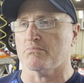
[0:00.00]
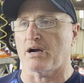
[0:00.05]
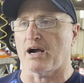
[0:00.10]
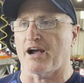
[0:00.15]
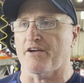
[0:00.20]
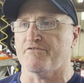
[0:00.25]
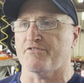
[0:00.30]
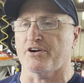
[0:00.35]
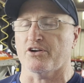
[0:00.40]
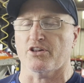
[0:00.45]

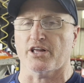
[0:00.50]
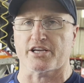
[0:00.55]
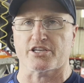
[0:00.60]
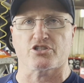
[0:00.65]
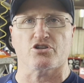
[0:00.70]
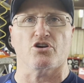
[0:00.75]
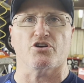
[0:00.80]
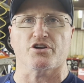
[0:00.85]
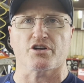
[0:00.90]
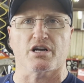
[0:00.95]
I felt like
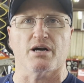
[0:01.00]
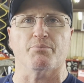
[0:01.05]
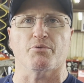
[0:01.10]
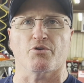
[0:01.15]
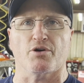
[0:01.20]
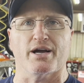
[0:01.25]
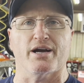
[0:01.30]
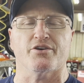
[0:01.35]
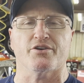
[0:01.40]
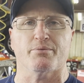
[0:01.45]
starting to come
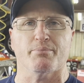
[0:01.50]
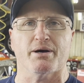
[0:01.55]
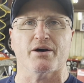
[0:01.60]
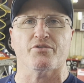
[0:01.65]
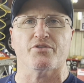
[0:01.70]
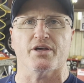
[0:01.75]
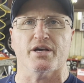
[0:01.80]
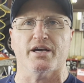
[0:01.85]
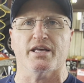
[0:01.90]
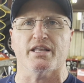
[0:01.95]
around
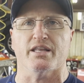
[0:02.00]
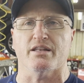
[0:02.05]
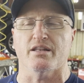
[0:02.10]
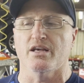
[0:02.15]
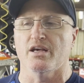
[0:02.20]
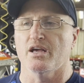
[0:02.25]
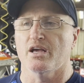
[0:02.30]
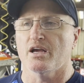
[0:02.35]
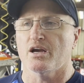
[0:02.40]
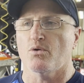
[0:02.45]
about then,
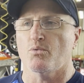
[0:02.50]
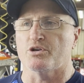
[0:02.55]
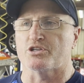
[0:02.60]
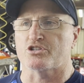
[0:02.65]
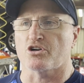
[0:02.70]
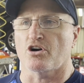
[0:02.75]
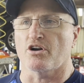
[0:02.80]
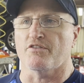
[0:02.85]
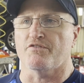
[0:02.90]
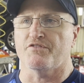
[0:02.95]
and we
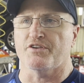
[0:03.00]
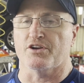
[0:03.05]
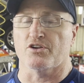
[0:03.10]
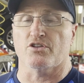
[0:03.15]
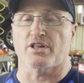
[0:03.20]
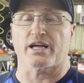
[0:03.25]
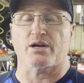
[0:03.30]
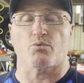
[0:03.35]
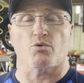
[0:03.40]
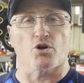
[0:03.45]
started feeling
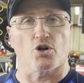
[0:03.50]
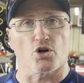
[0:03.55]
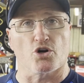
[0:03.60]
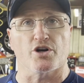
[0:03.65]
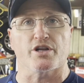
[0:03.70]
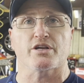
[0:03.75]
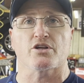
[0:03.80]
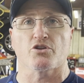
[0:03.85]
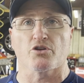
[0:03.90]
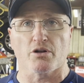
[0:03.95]
like we're
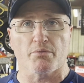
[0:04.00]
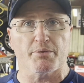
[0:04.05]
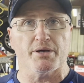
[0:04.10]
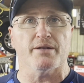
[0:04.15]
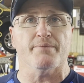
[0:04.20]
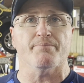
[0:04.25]
learning a little bit,